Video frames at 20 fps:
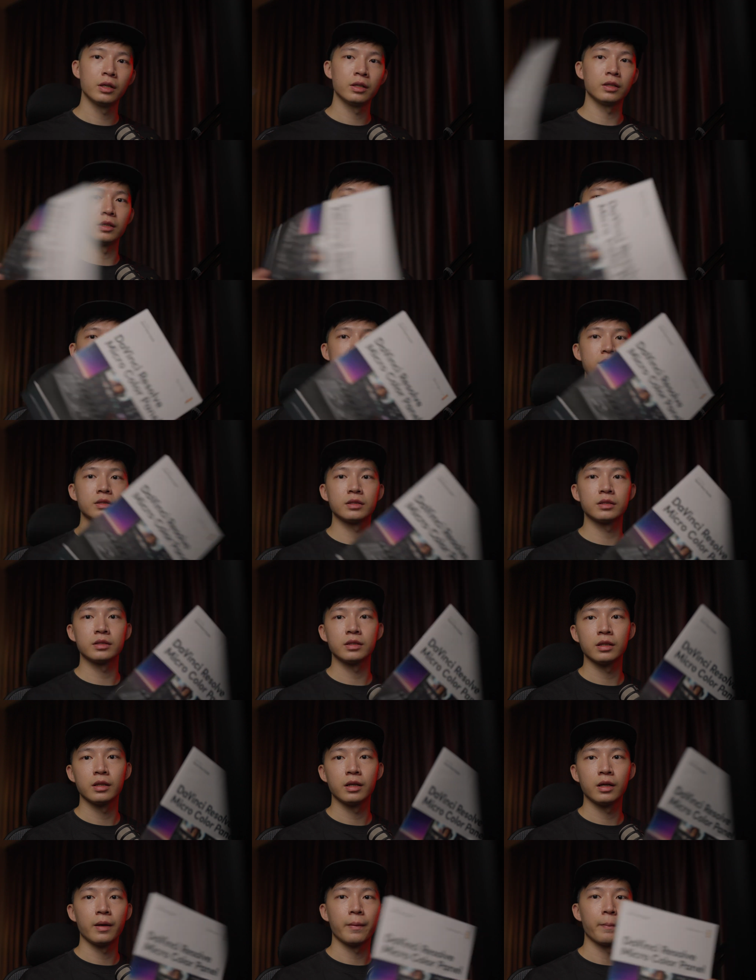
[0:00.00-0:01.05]
this
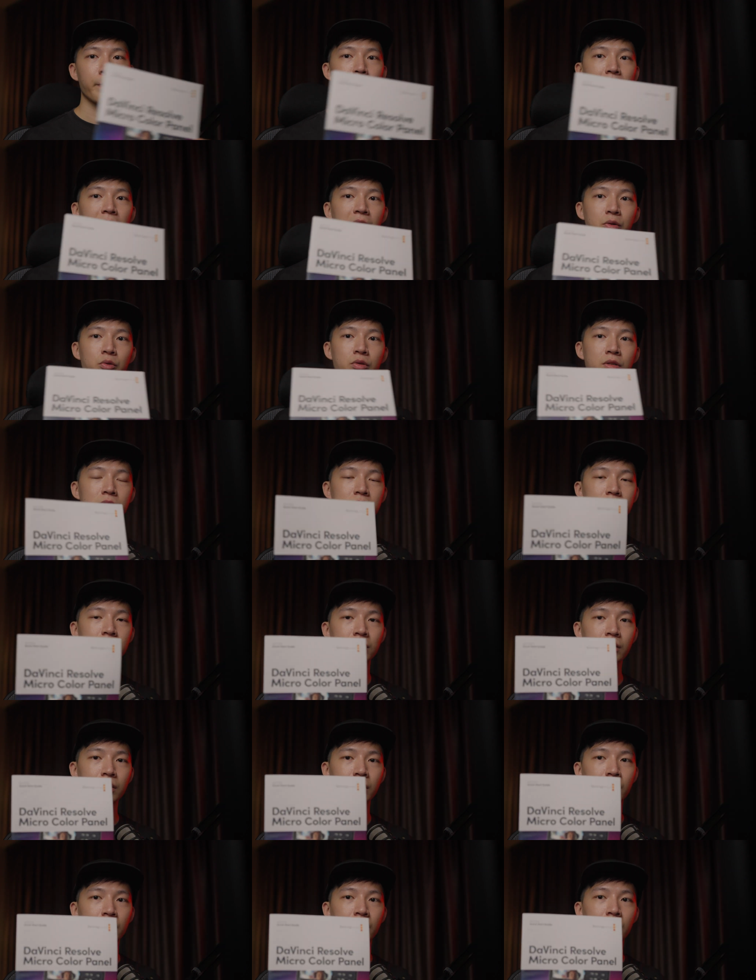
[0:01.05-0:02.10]
manual
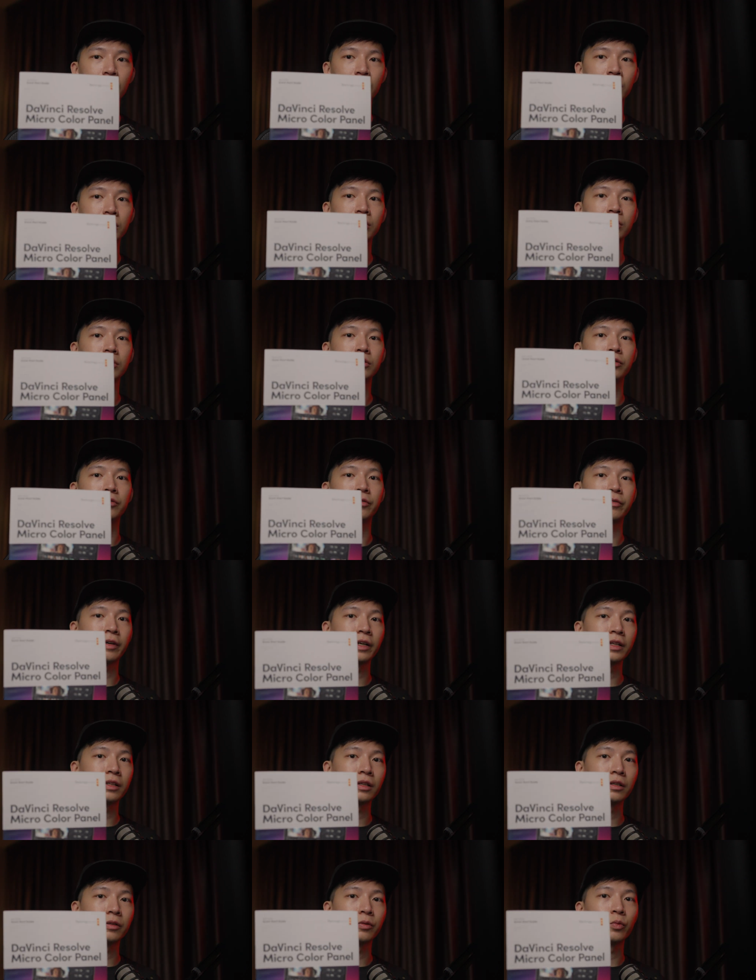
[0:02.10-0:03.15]
in order to
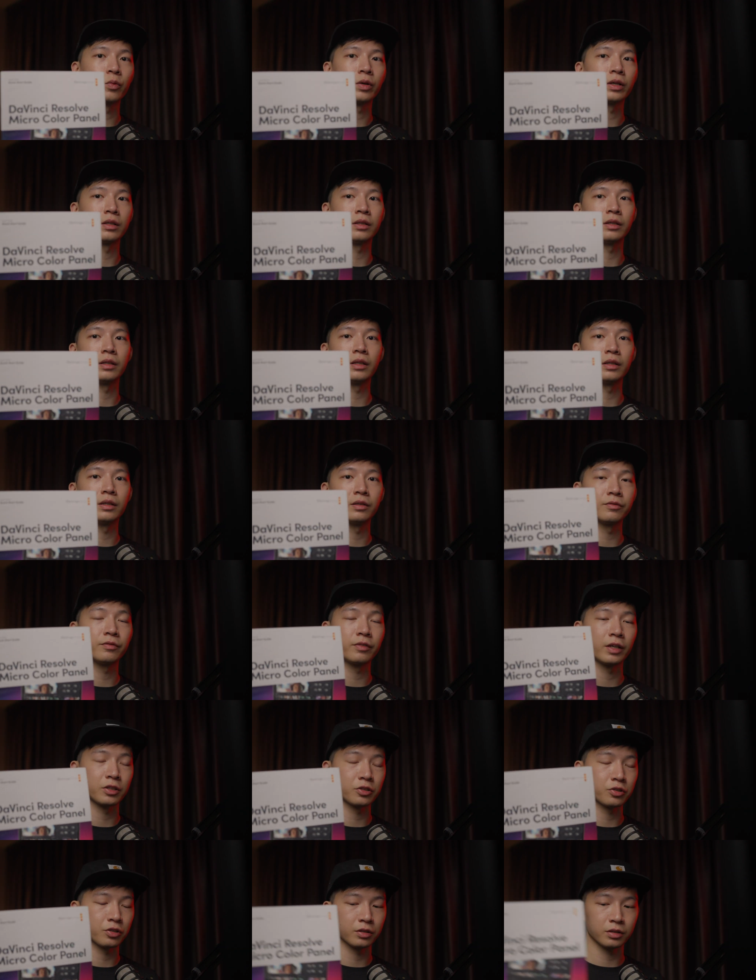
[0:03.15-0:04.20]
find out what the hidden
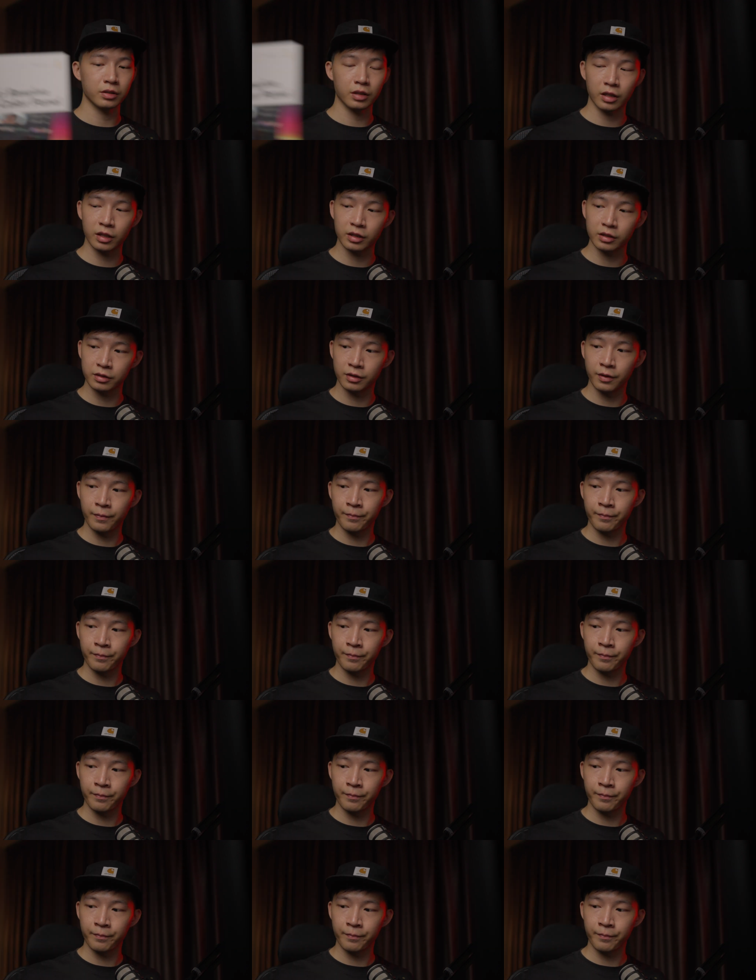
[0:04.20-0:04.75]
functions are.